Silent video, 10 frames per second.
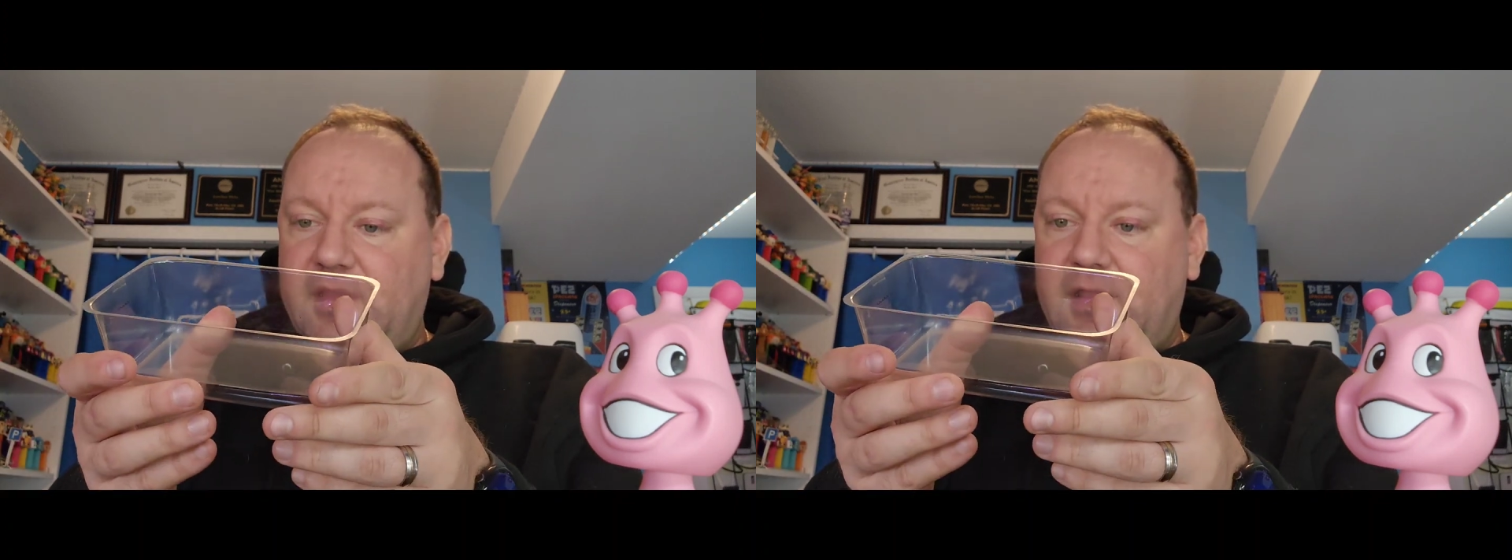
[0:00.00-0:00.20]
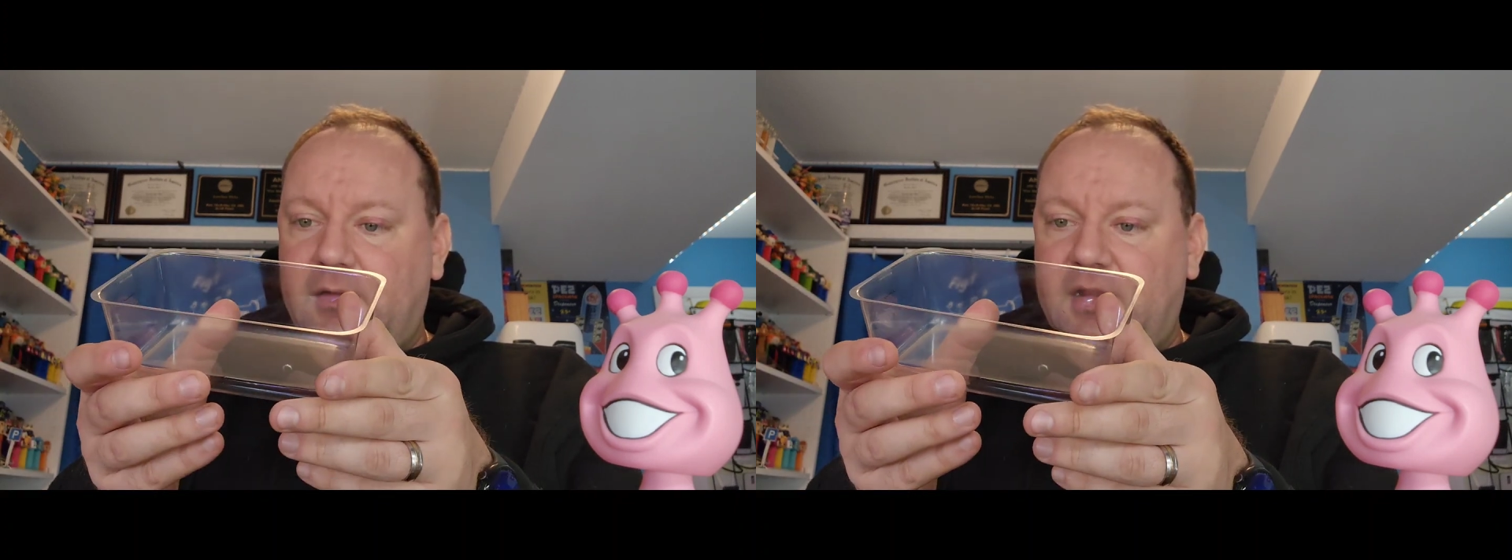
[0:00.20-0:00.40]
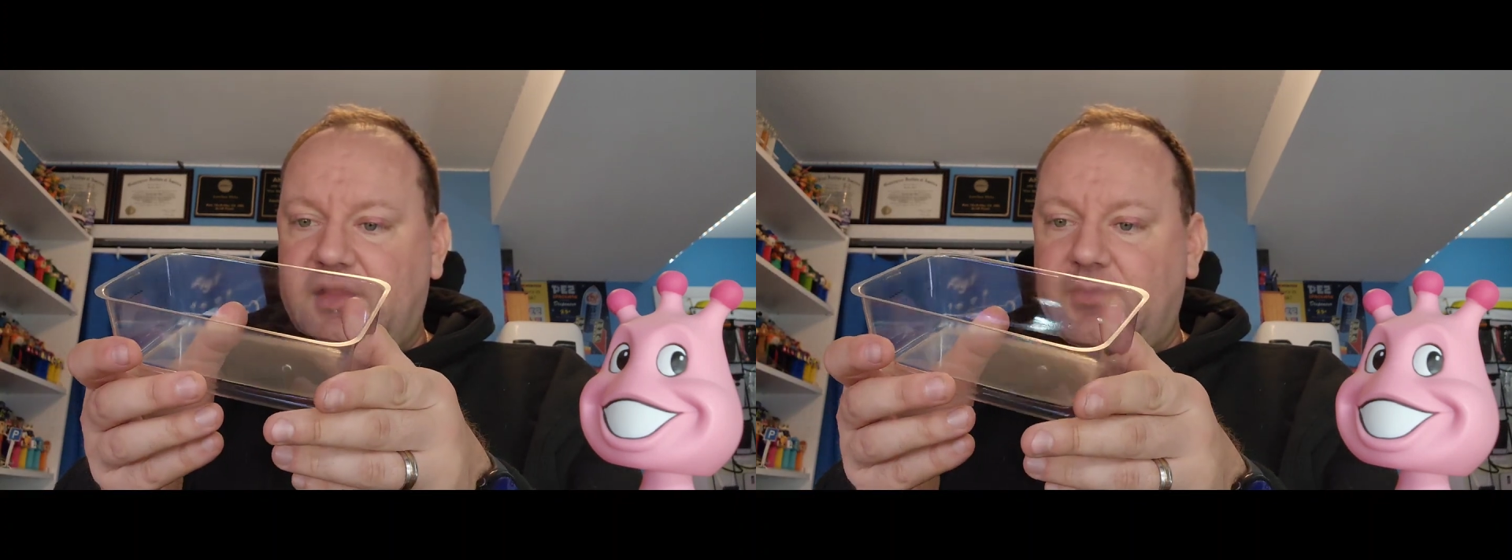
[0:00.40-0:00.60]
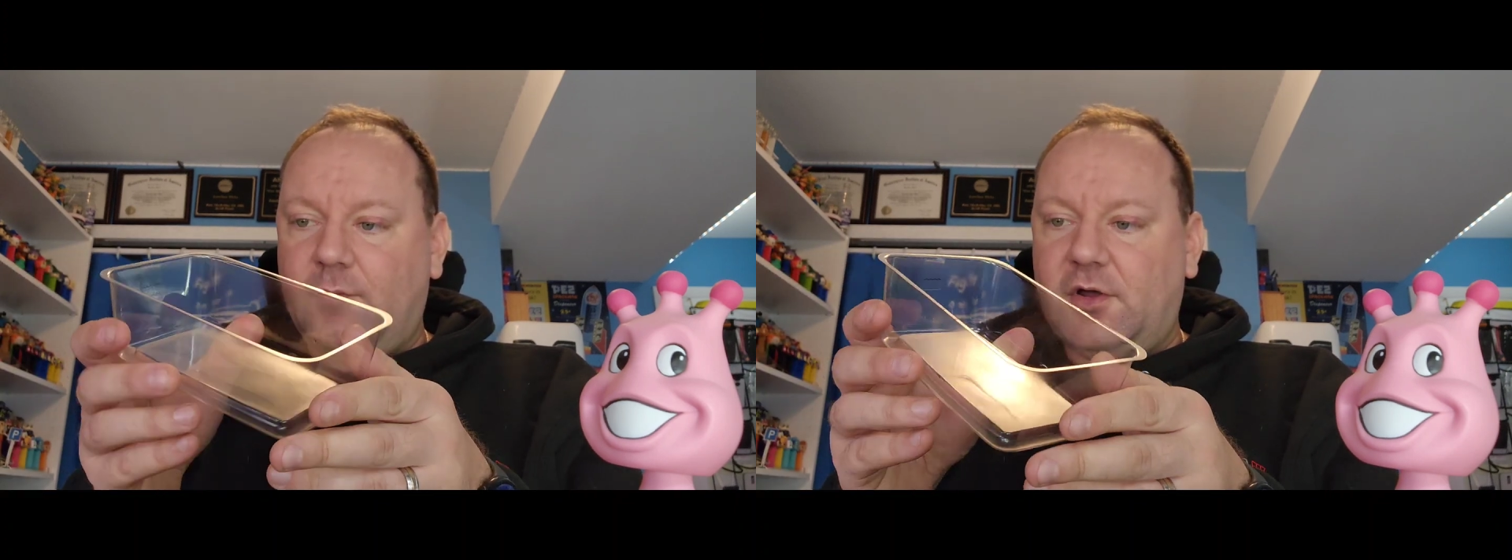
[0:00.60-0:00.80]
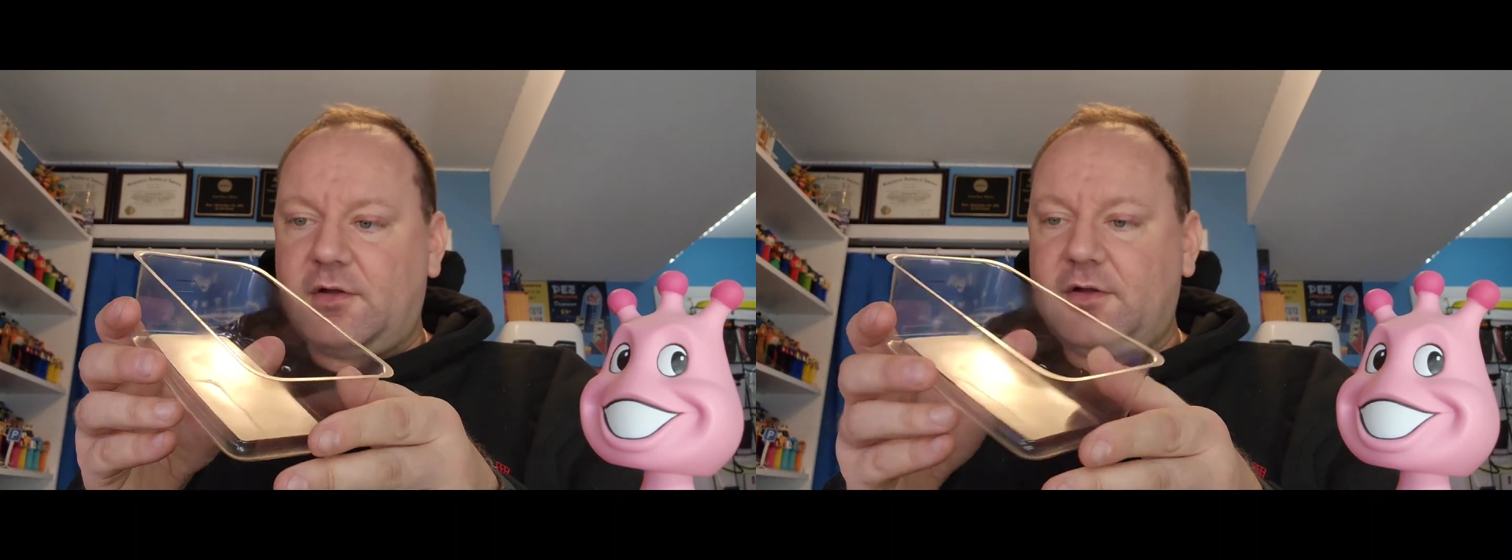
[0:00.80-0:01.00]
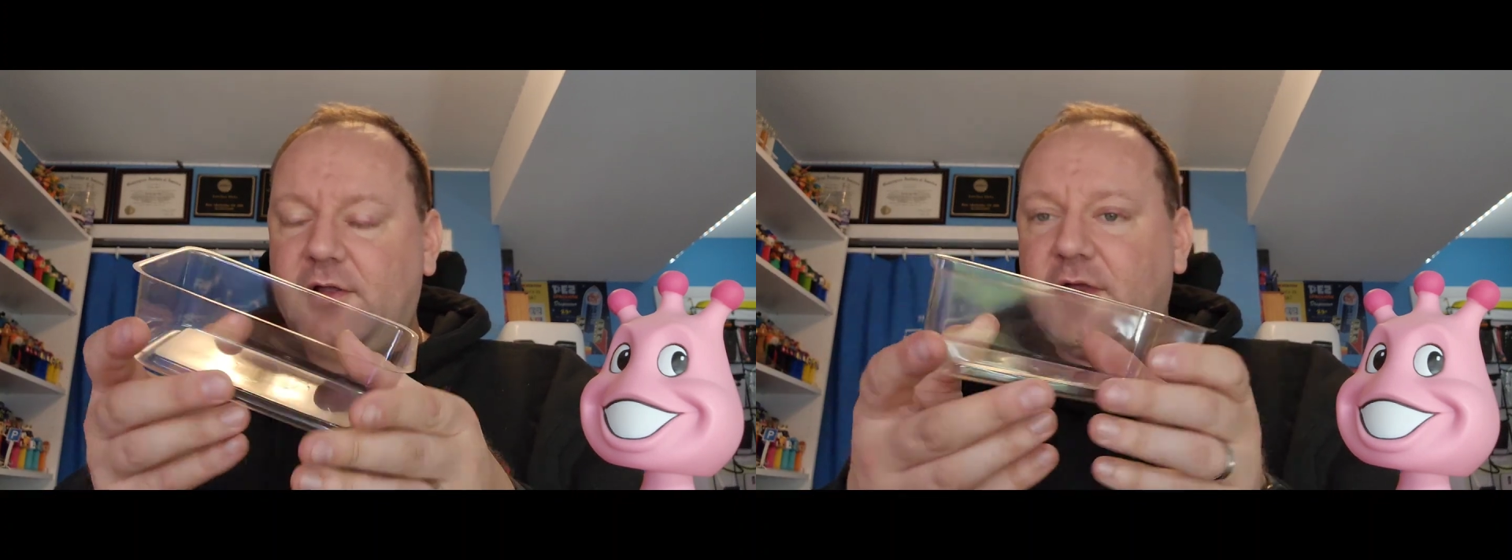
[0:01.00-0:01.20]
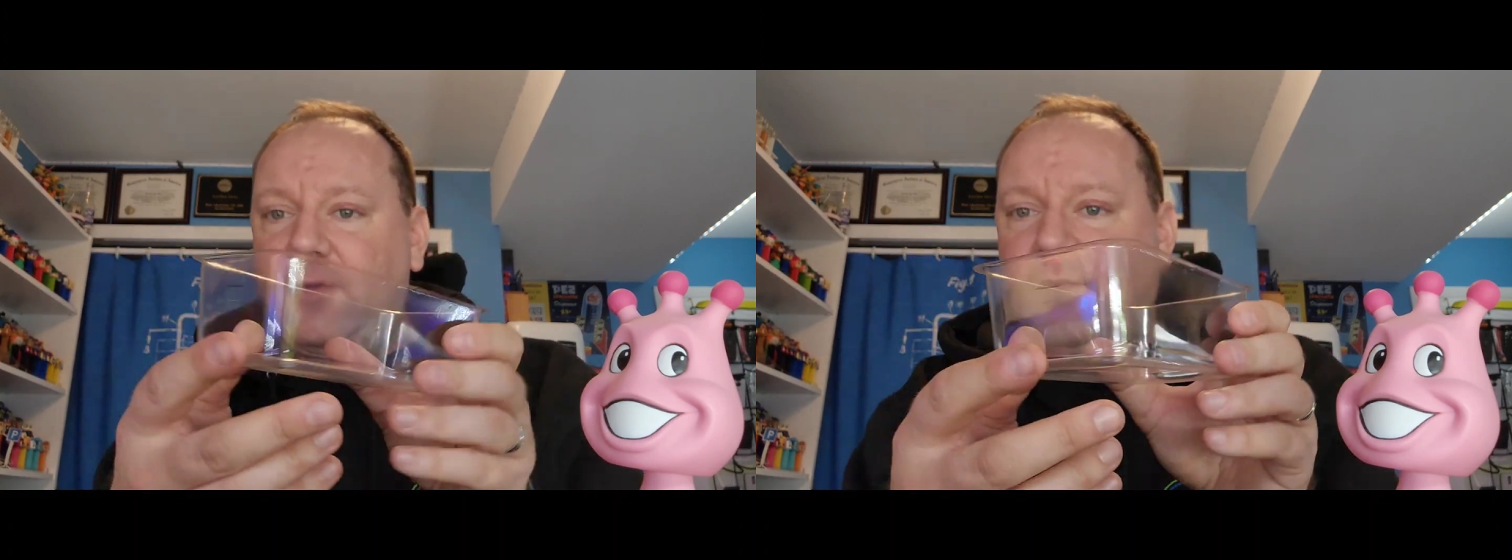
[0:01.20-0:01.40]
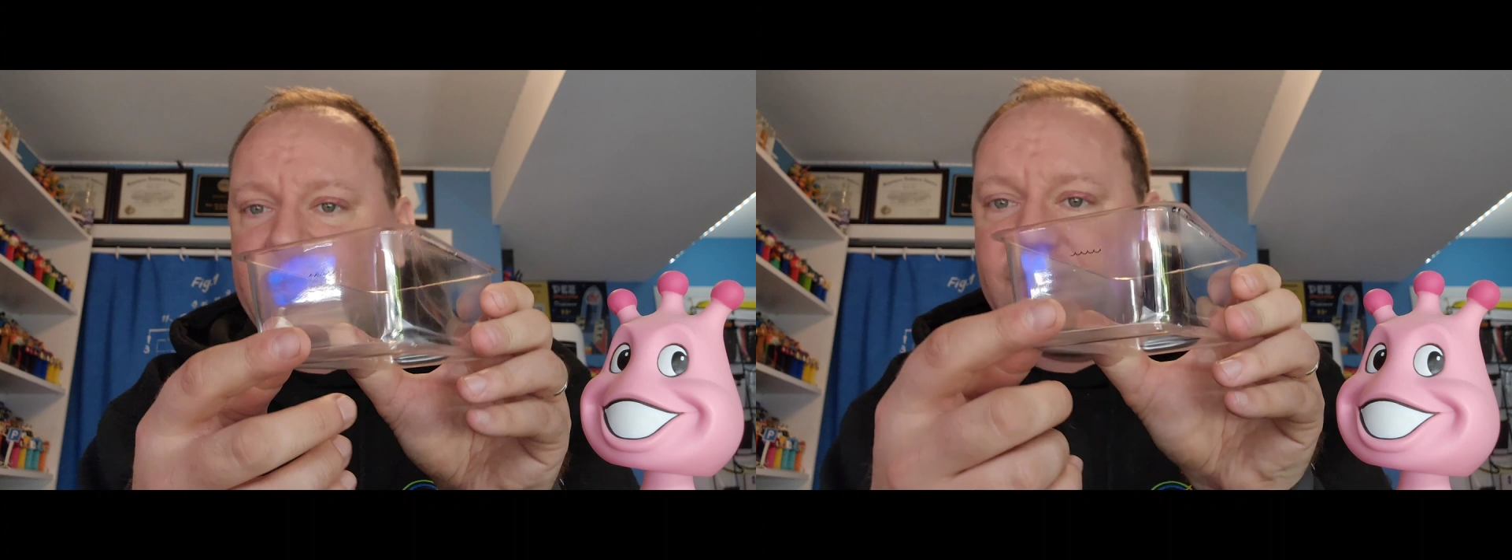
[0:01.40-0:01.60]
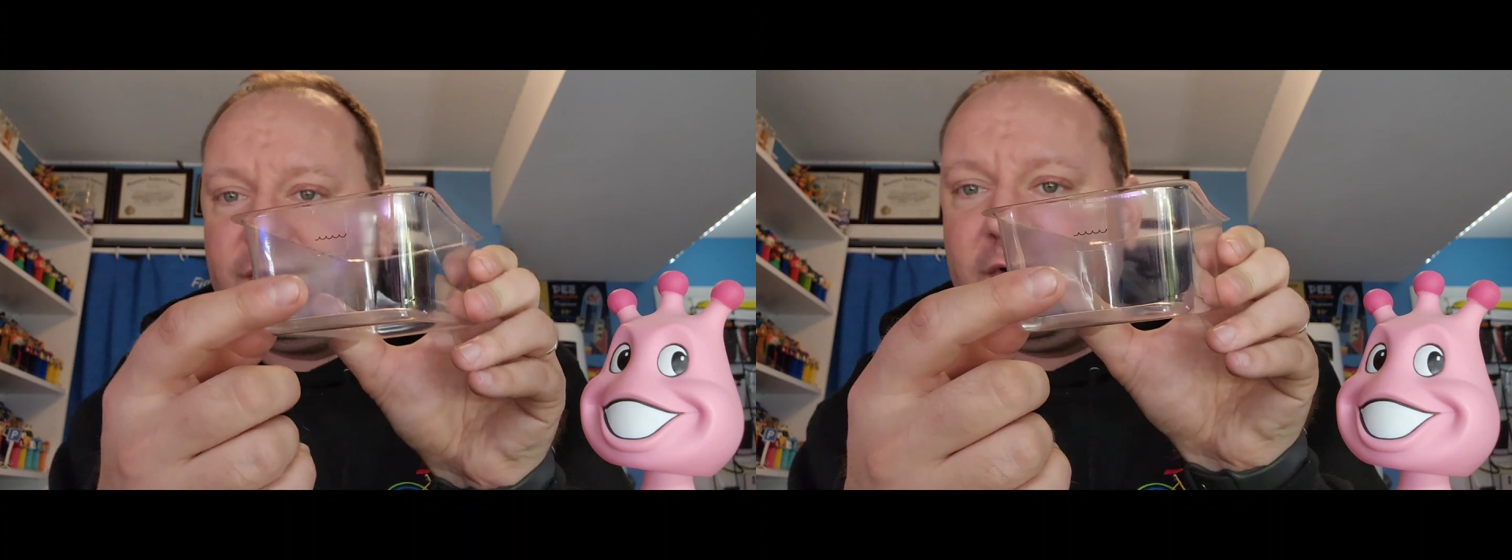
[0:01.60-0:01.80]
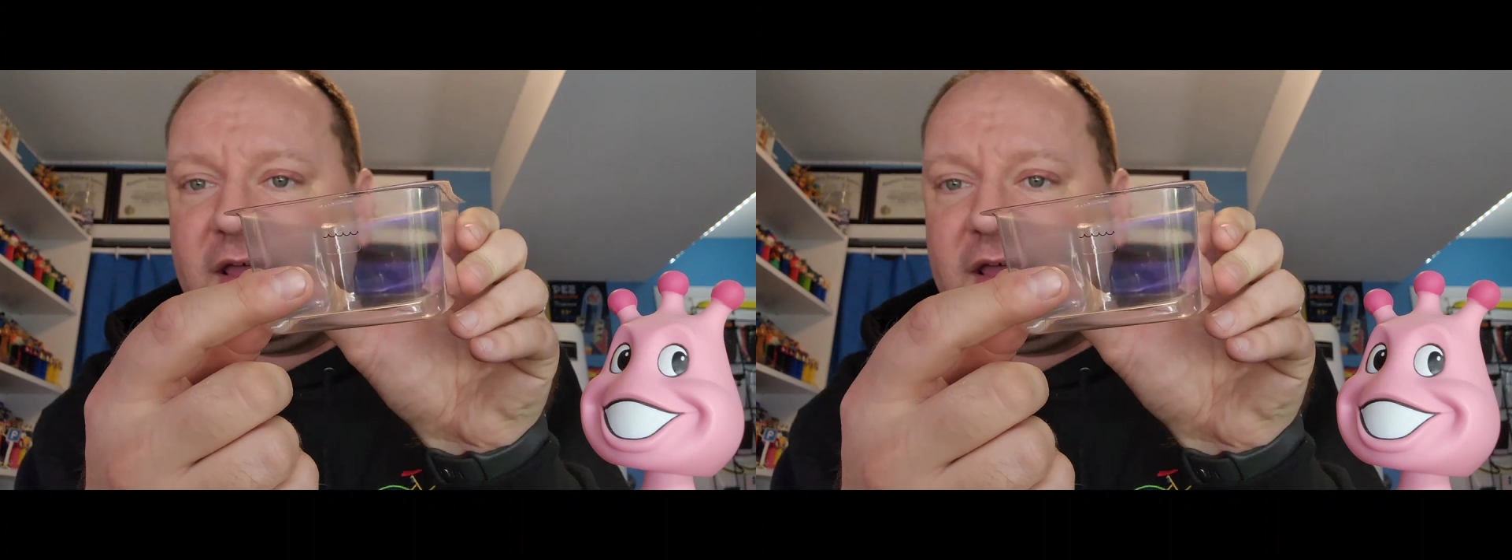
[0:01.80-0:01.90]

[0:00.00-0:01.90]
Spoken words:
aerating the water. We do